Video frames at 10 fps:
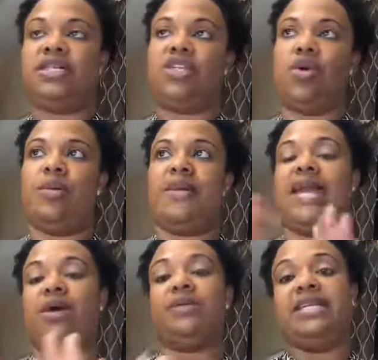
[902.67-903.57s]
they told me that
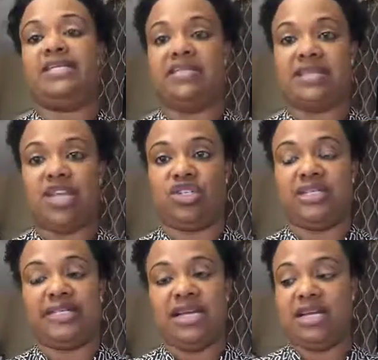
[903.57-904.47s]
I would need to schedule
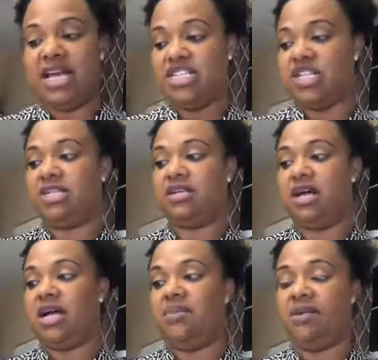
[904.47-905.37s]
a psychological
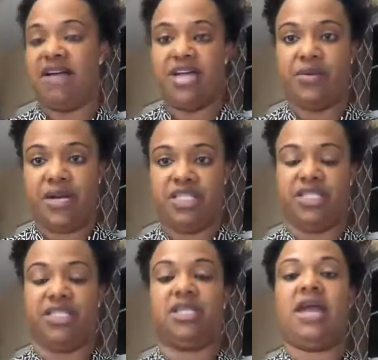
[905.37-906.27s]

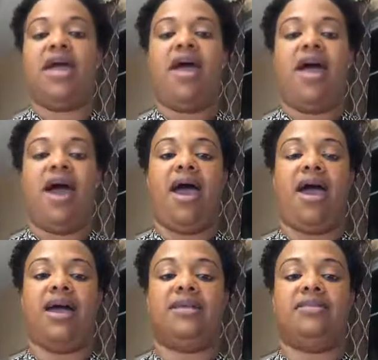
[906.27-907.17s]
evaluation,
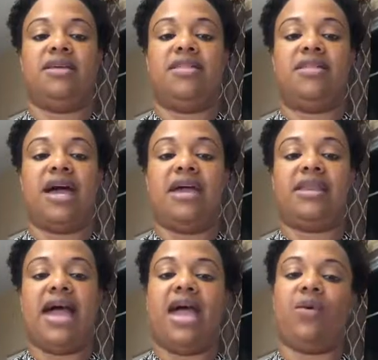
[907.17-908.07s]
and that
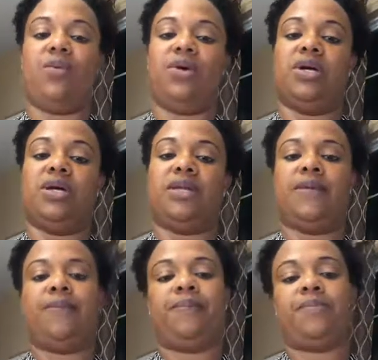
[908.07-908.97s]
I would
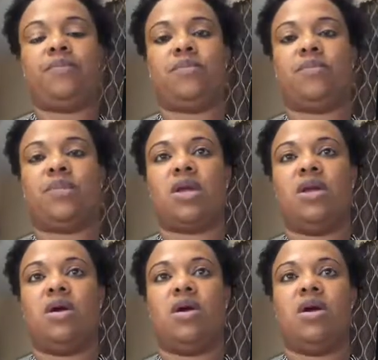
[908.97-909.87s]

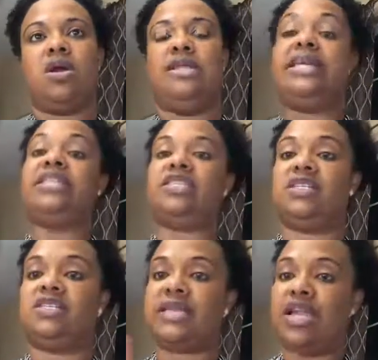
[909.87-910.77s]
need
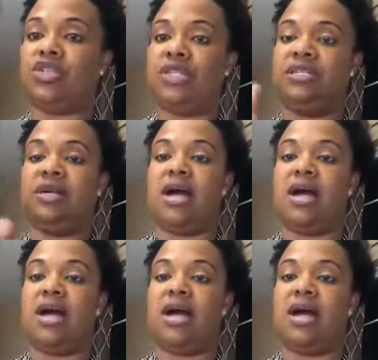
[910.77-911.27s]
to schedule